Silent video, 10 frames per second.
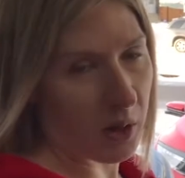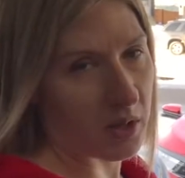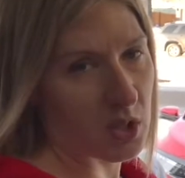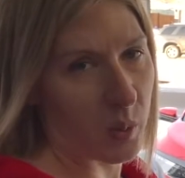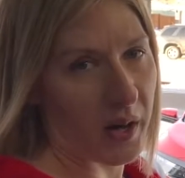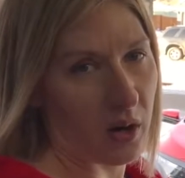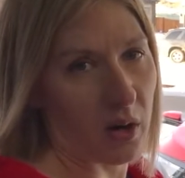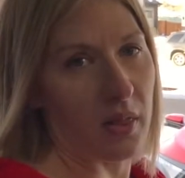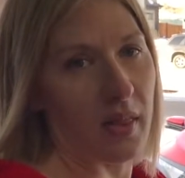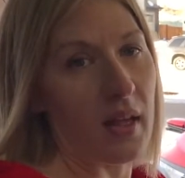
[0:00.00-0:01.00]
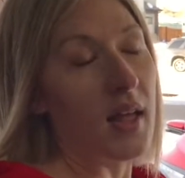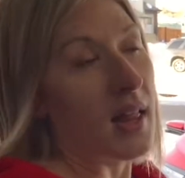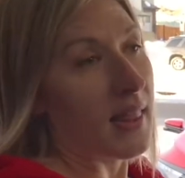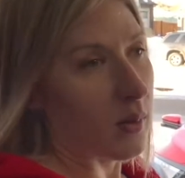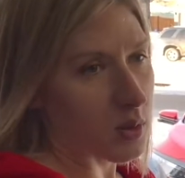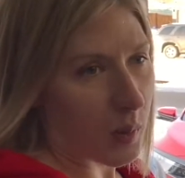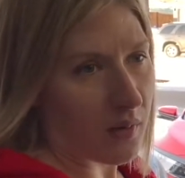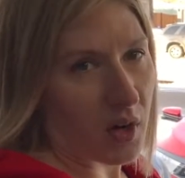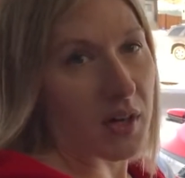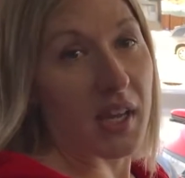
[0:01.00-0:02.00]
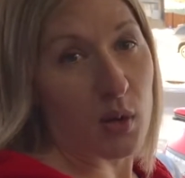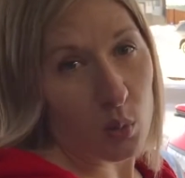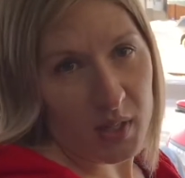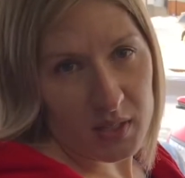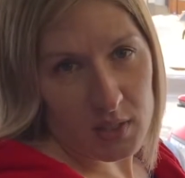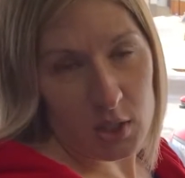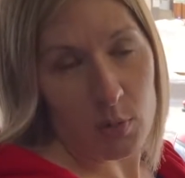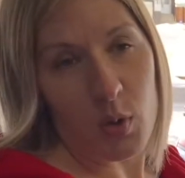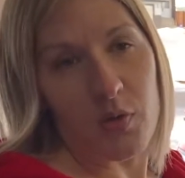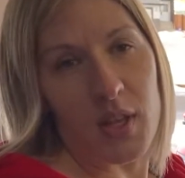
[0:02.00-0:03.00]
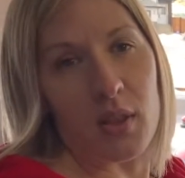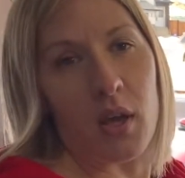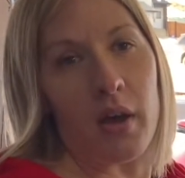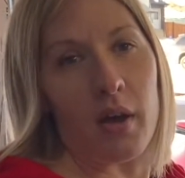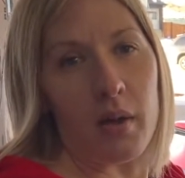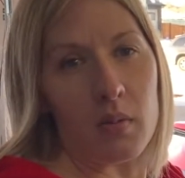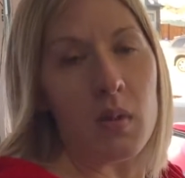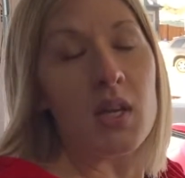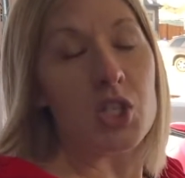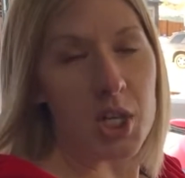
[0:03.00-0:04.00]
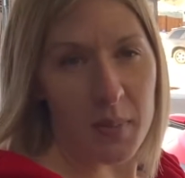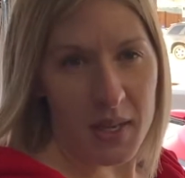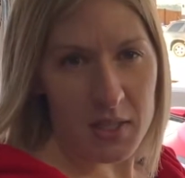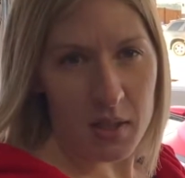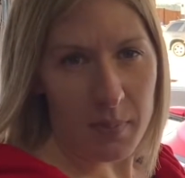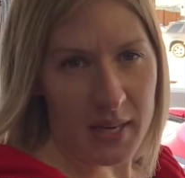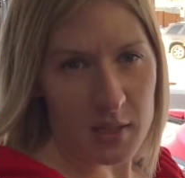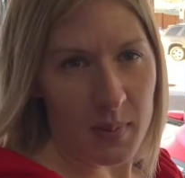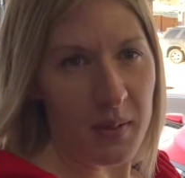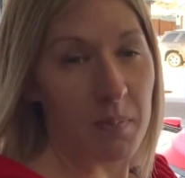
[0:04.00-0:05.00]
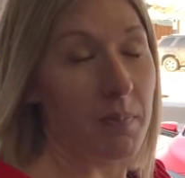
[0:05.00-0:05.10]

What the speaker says: on the sweater. And that was one of our key reasons to moving the gym into the basement,